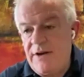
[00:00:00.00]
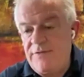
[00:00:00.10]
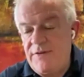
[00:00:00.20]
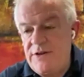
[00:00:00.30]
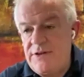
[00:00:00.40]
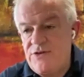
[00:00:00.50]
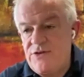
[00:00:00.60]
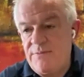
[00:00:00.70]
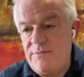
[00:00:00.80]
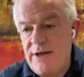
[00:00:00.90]

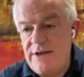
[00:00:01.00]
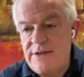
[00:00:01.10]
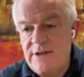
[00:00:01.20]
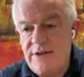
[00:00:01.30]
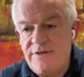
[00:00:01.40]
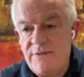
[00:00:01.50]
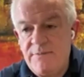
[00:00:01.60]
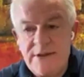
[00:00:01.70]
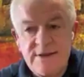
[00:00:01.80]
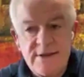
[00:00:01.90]
benefits tremendously
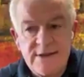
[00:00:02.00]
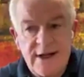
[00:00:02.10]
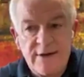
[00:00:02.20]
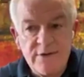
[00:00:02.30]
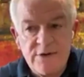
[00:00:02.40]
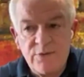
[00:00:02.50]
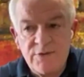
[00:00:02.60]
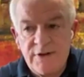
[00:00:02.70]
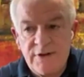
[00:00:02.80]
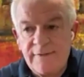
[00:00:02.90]
from business
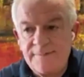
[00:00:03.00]
outsourcing.